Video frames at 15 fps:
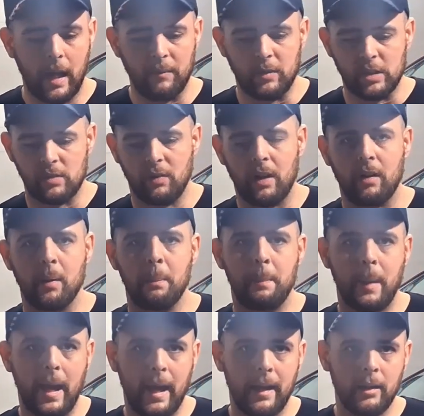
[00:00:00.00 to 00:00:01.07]
If it's very
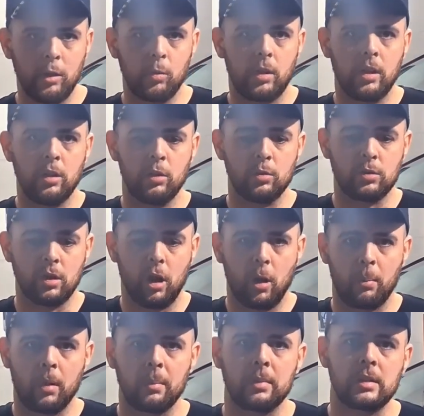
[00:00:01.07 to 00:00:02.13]
bad, you can use
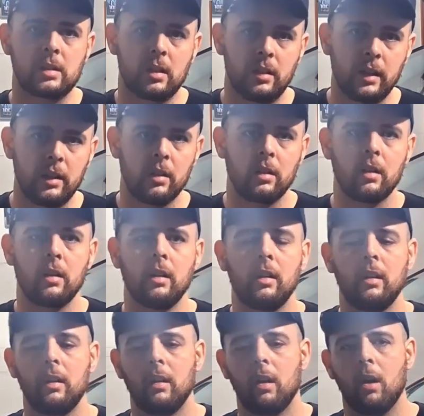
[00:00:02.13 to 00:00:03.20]
all-purpose cleaner
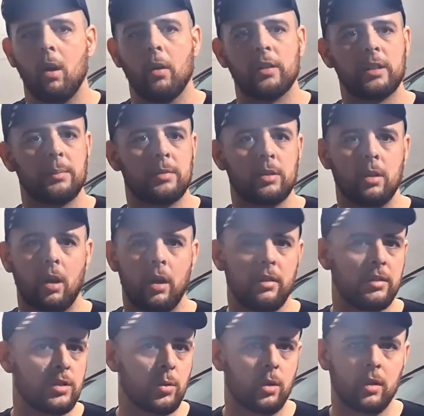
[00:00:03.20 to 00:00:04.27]
or some
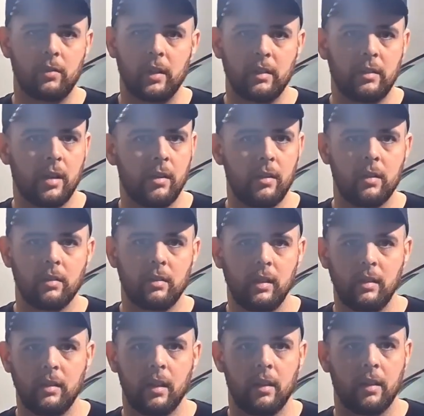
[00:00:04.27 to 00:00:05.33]
other sort of interior
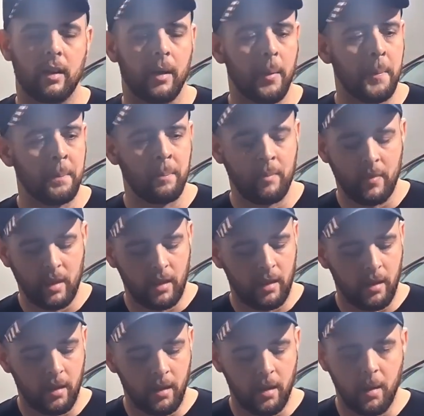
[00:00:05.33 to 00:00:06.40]
detailer.
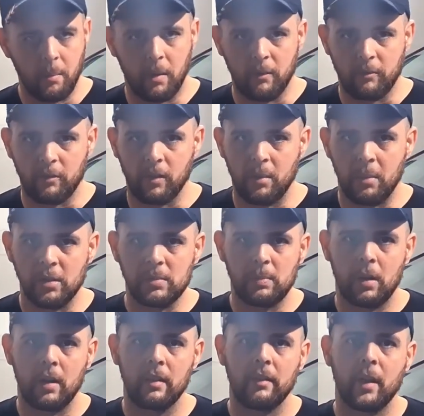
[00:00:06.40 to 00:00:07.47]
But for the
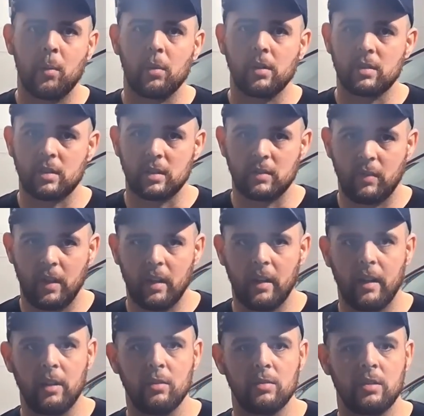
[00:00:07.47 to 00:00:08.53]
most part, that works just
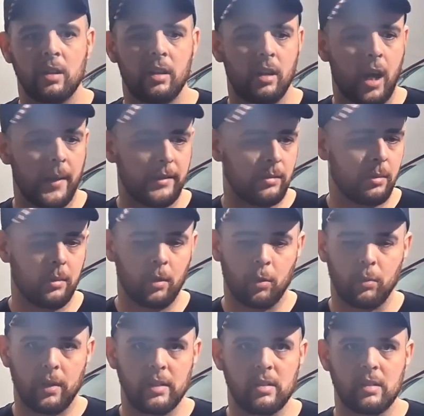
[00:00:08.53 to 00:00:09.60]
fine. I use Optimum
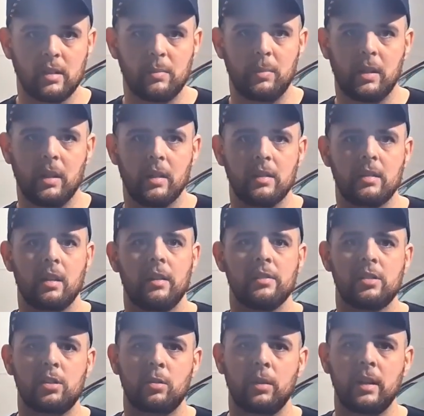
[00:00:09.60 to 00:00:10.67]
No Rinse just because
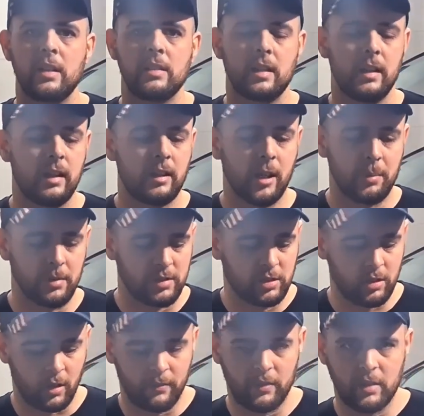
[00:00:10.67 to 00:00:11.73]
on screens, any type of
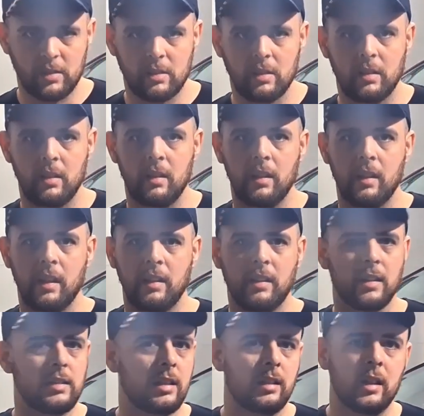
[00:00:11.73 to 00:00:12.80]
surface,
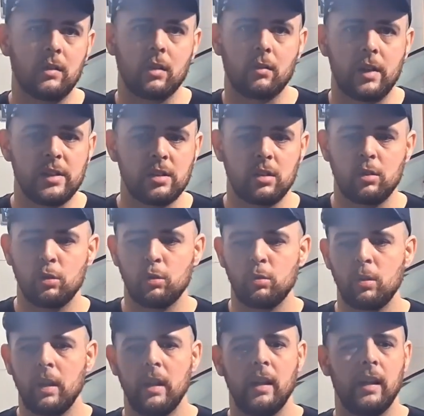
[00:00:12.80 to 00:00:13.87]
it doesn't leave a
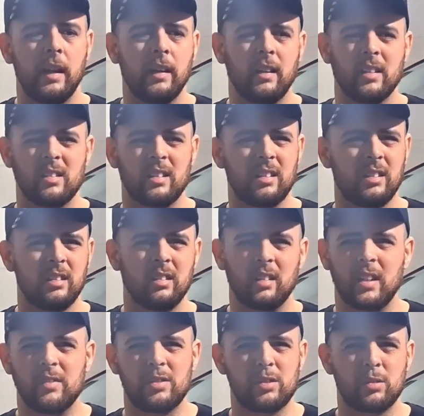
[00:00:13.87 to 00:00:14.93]
residue, it doesn't
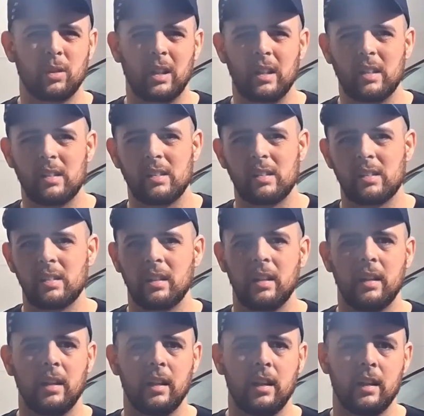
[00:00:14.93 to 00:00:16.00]
leave streaks,
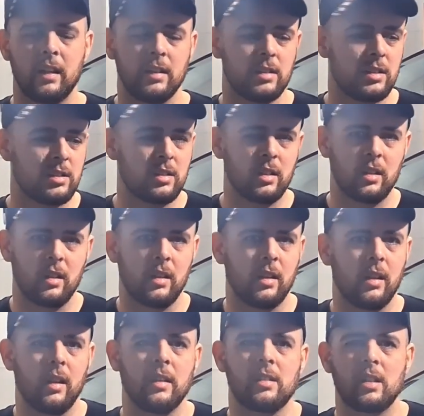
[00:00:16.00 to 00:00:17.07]
and
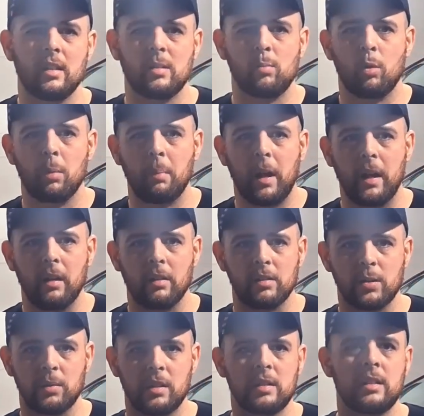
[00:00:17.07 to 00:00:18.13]
it's more
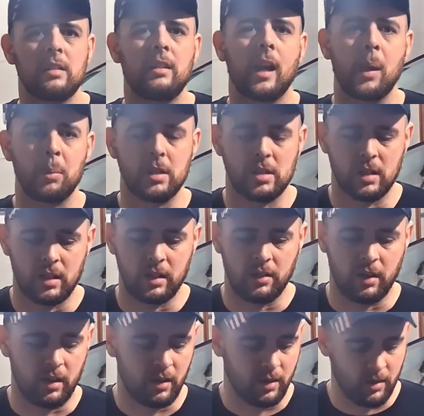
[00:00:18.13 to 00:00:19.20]
mild, so it doesn't damage
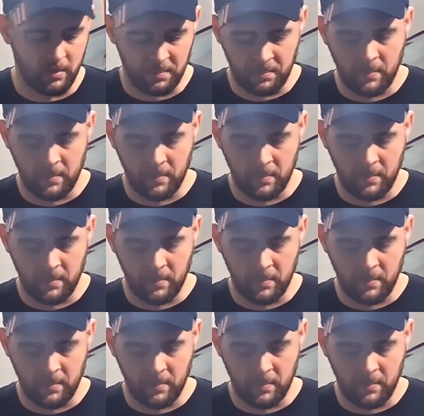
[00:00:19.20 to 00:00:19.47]
anything.